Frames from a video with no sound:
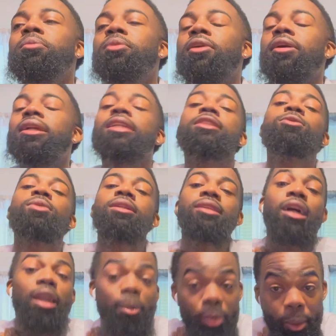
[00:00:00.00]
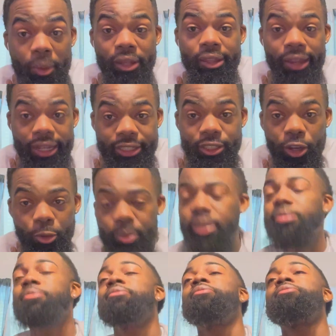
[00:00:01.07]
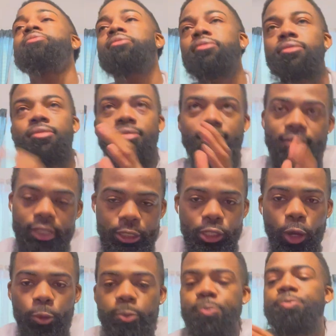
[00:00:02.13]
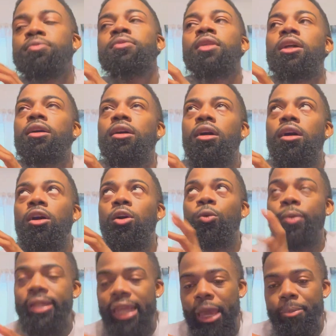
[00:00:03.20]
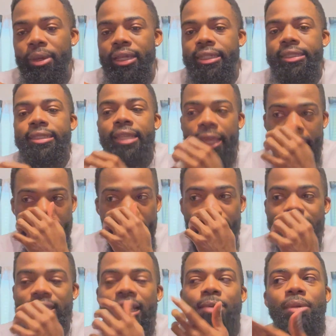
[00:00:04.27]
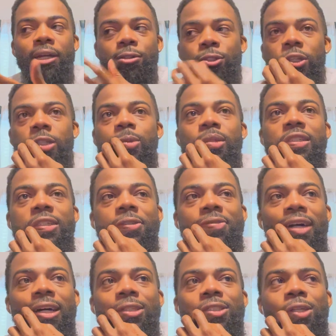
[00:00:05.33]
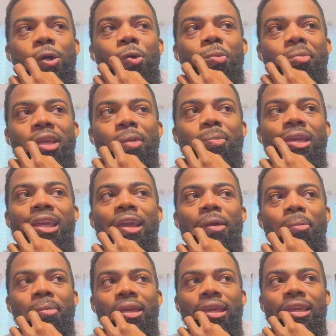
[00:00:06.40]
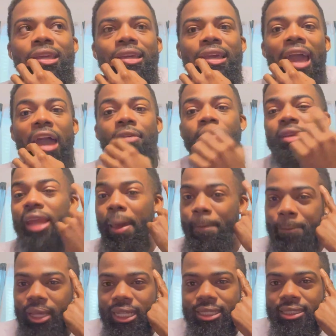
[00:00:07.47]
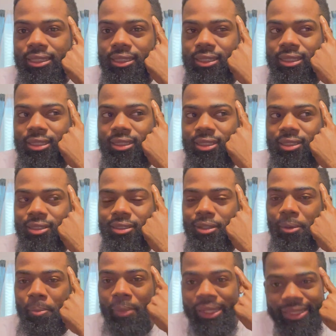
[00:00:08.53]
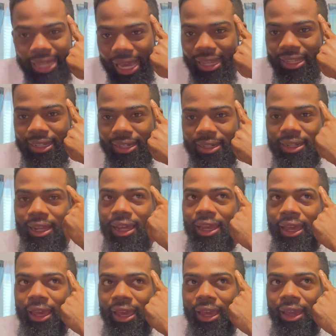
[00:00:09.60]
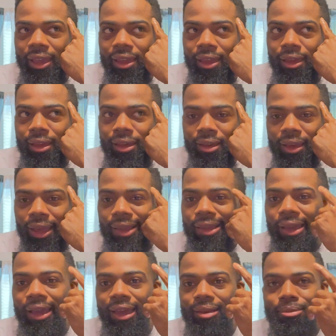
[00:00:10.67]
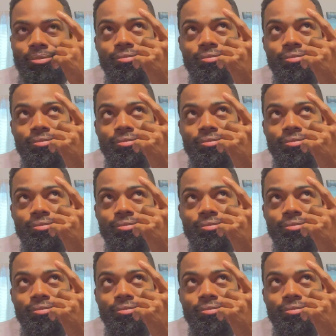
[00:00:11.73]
part. That's one thing that my mother has taught me. So with that being said, I was like, I'm not gonna stress myself out. So me being me, having that business mentality that I had, I got